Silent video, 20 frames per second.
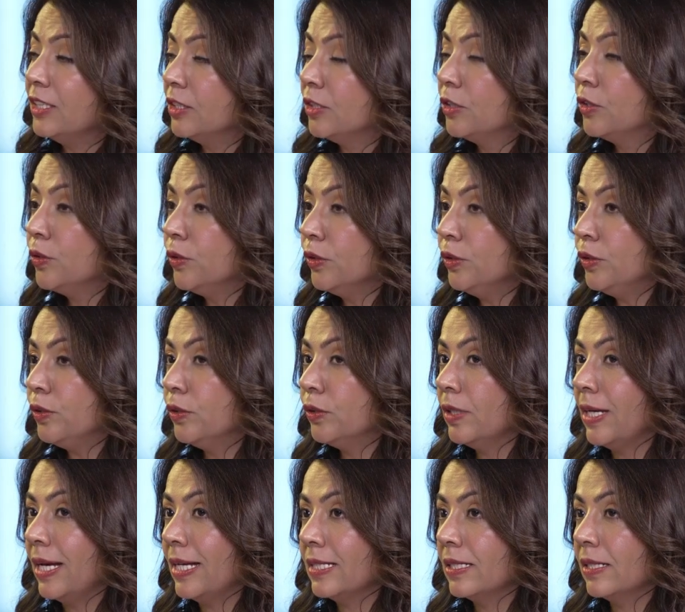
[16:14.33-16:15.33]
good
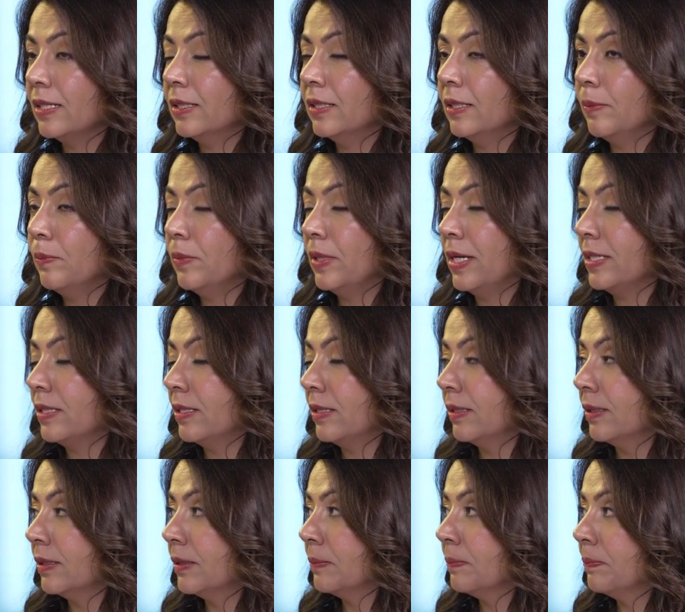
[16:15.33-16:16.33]
as
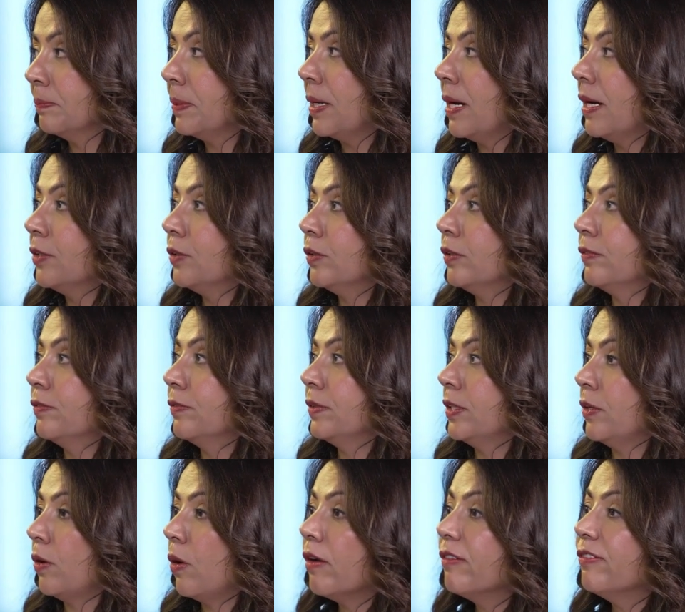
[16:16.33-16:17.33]
a part of the
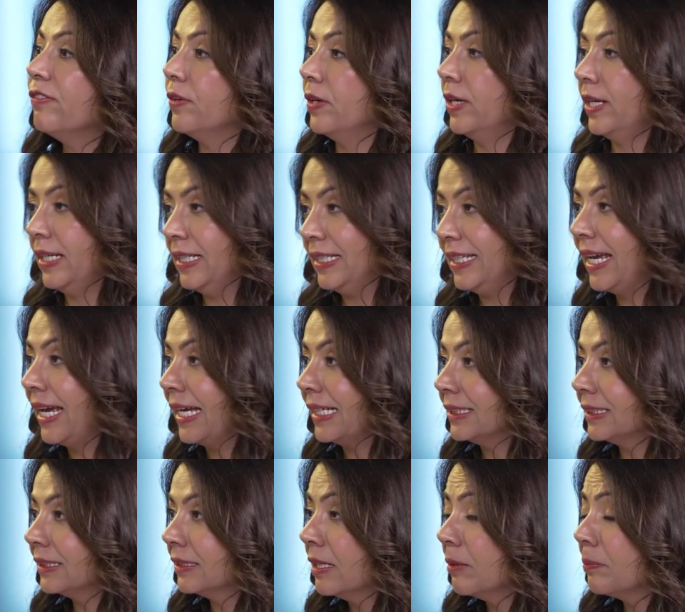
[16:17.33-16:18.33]
offering,
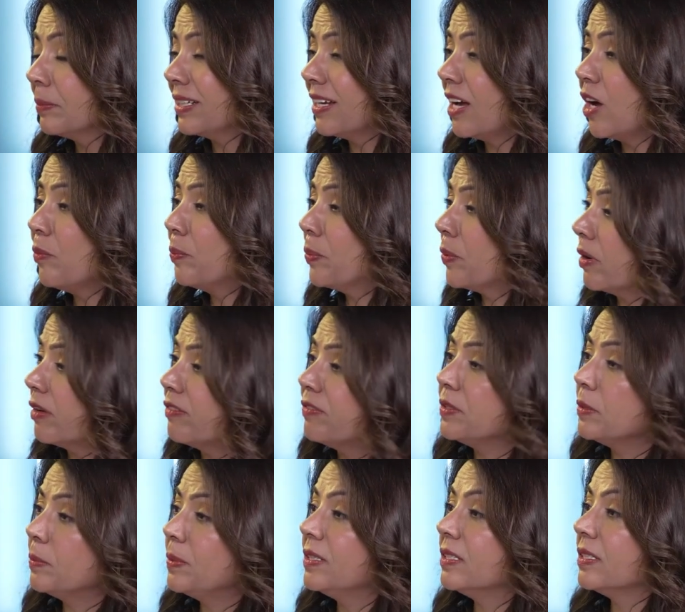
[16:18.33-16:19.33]
yes. But how
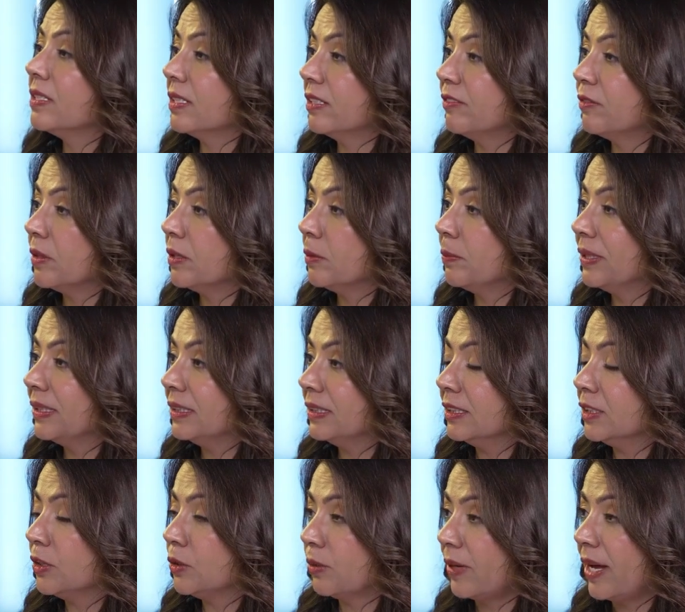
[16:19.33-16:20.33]
profitable is it for the
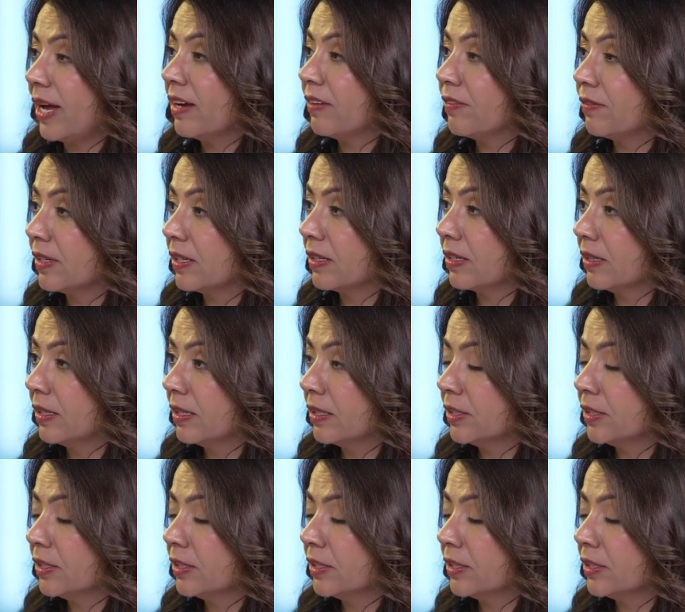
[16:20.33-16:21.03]
business to have a